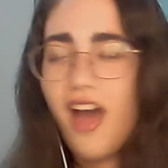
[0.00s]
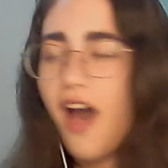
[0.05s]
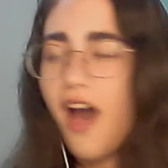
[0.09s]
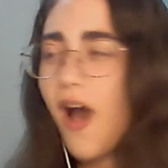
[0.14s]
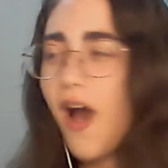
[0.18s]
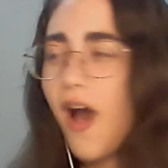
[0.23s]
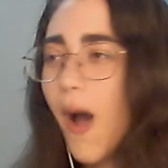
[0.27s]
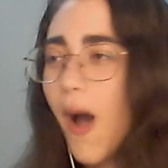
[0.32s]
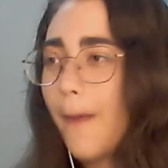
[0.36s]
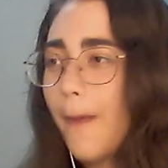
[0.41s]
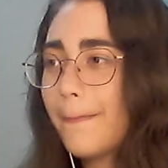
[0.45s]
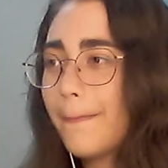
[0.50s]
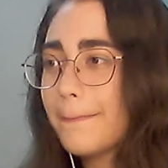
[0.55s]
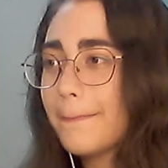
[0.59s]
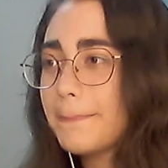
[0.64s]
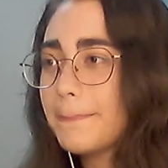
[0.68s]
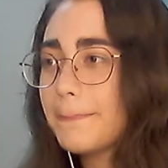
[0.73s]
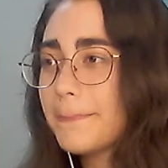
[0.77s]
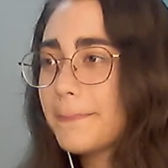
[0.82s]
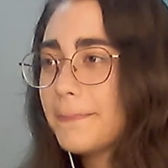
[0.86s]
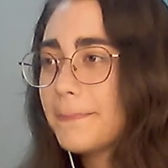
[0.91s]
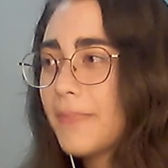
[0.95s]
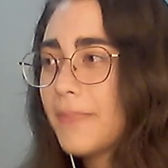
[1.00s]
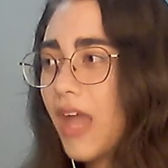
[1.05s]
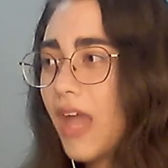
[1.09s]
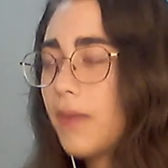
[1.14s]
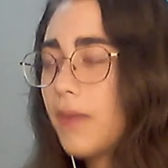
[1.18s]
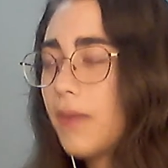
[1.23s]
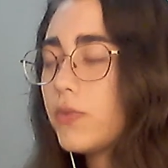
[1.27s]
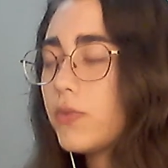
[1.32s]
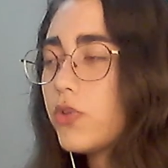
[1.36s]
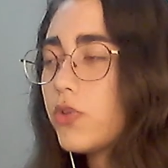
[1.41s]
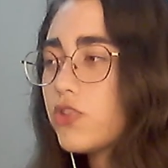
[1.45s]
I'm
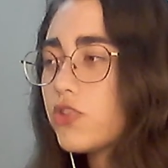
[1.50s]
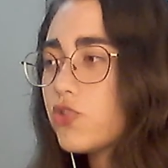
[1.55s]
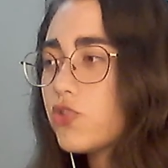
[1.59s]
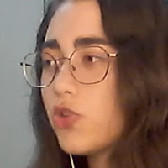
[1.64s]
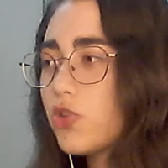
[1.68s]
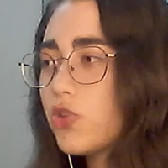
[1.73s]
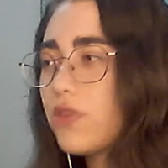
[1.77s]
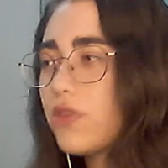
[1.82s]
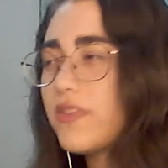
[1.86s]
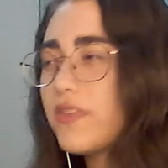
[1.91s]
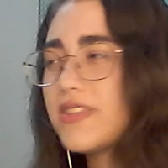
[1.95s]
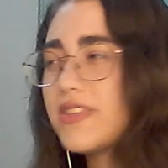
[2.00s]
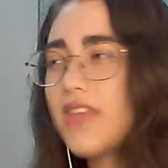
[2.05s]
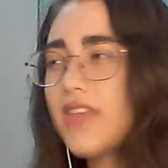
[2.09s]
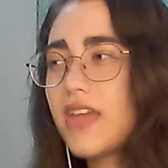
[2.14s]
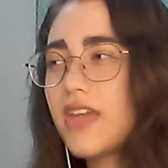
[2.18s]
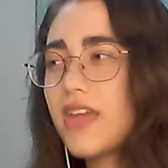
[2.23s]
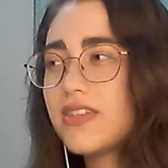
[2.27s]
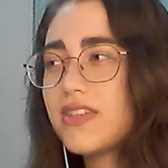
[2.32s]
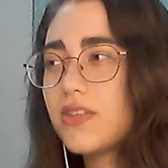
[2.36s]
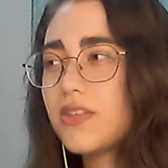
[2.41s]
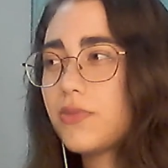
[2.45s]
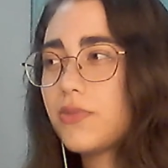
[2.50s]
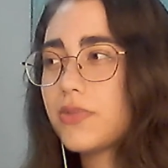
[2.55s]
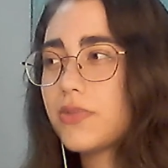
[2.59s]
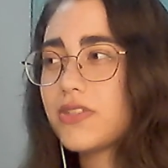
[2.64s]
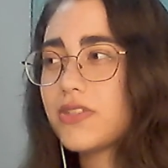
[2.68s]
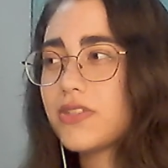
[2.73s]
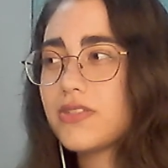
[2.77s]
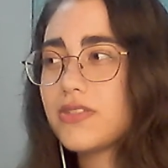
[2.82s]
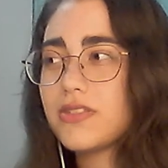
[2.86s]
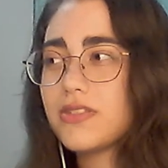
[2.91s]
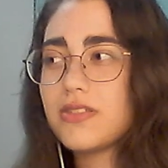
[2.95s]
not sure if this ending
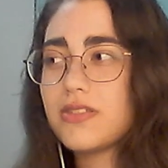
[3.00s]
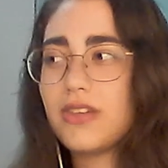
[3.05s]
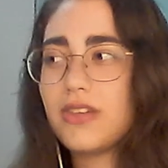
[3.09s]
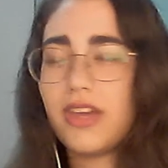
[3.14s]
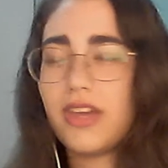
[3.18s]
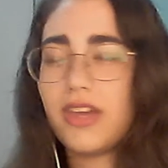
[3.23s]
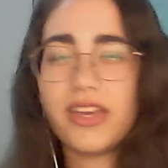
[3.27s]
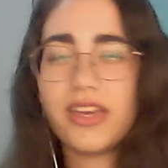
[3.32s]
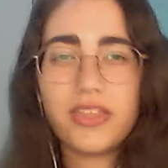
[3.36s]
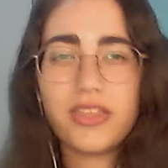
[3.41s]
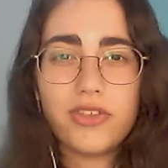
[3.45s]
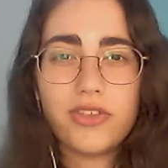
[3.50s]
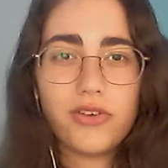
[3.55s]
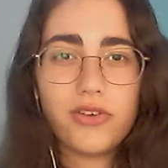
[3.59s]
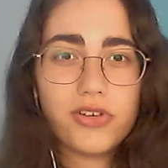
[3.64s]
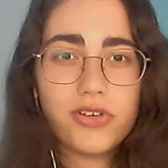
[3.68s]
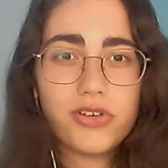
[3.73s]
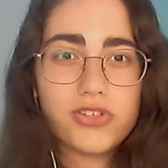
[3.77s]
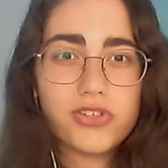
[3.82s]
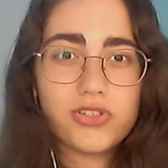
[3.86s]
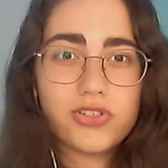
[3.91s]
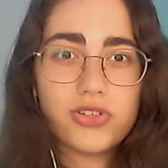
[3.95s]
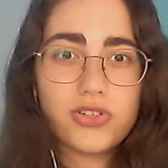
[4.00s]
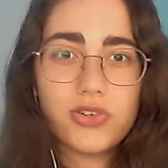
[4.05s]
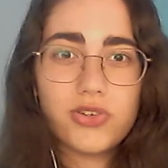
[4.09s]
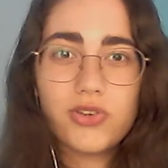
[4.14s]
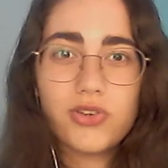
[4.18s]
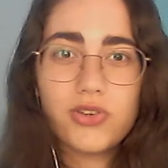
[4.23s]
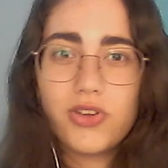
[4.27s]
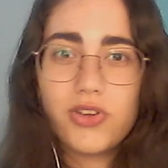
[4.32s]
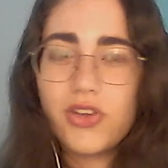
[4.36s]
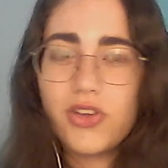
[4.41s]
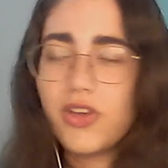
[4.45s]
was like in the
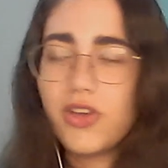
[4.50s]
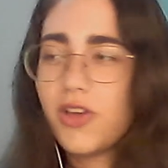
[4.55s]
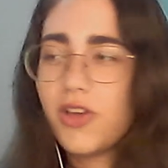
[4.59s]
original,